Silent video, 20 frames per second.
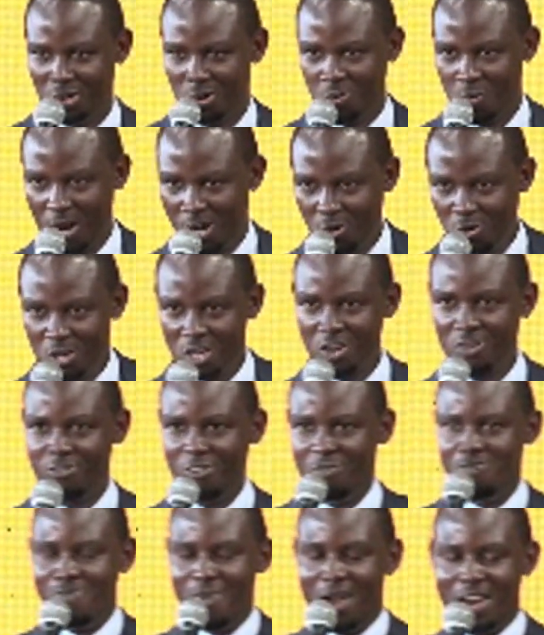We're looking
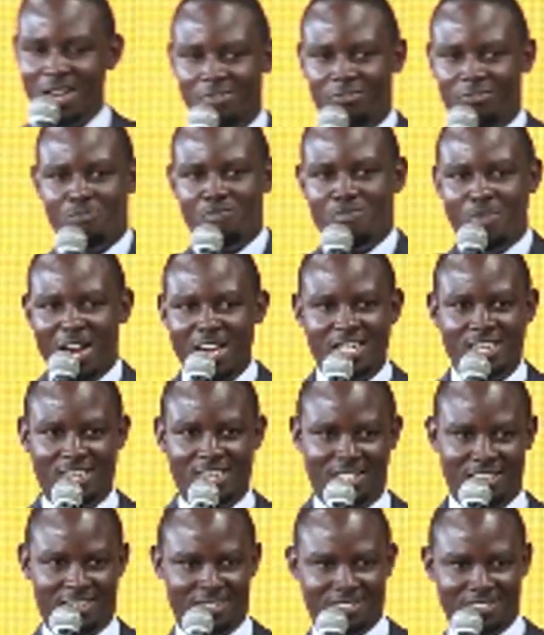for
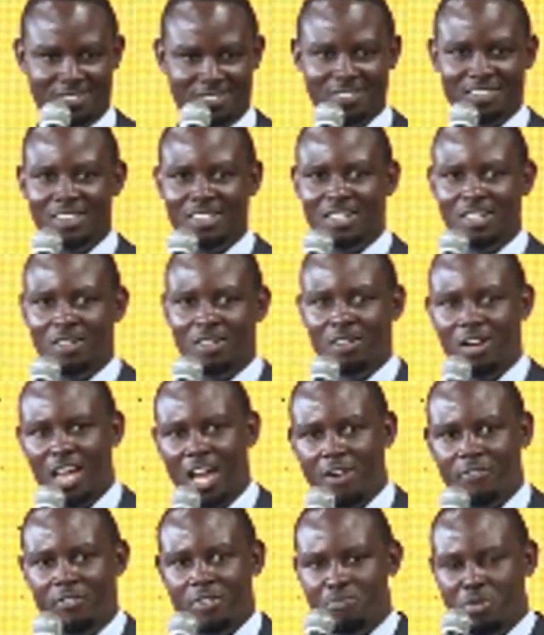money.
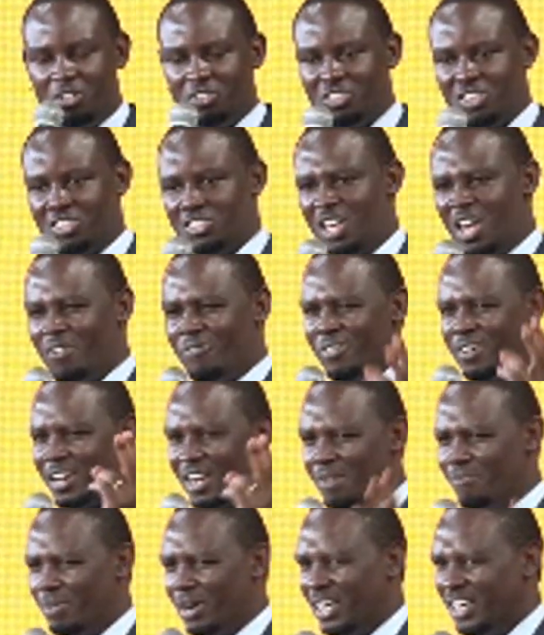Every business, every
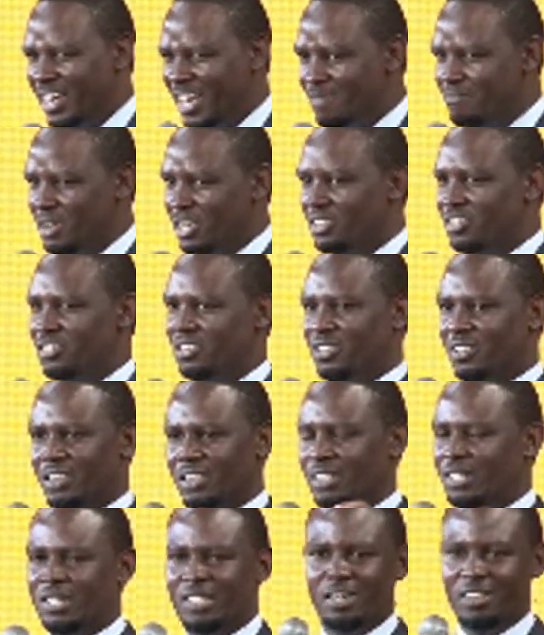company, name it,
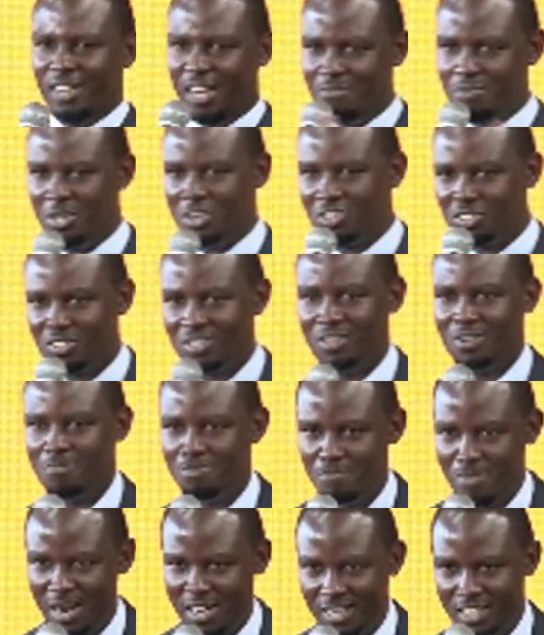need
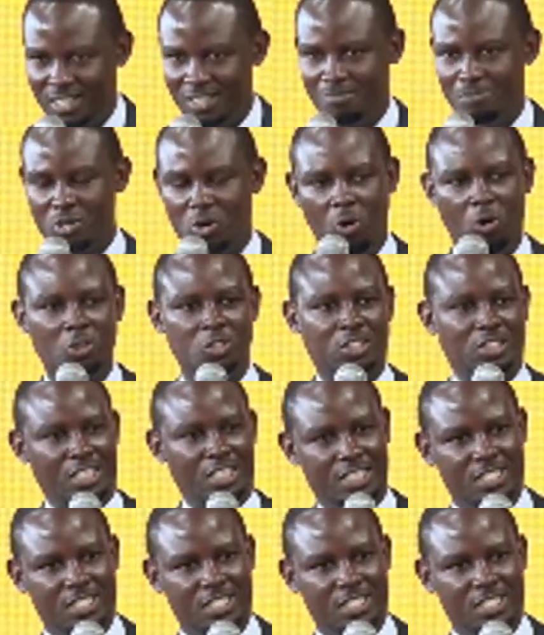money, because